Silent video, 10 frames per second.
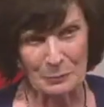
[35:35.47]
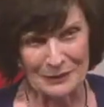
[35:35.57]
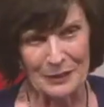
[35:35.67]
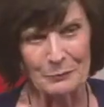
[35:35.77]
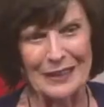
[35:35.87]

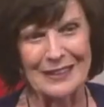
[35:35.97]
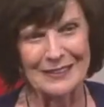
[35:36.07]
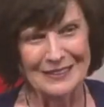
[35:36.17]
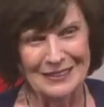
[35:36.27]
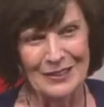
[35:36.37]
believe me.
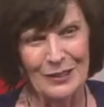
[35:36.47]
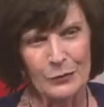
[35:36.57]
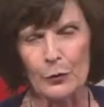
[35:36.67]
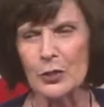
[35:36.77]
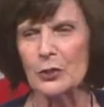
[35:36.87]

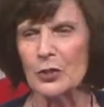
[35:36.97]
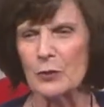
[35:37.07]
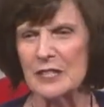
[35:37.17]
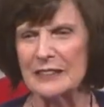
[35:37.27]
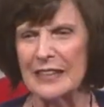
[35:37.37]
4
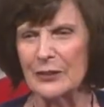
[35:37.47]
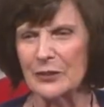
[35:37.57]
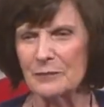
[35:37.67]
surgeries later,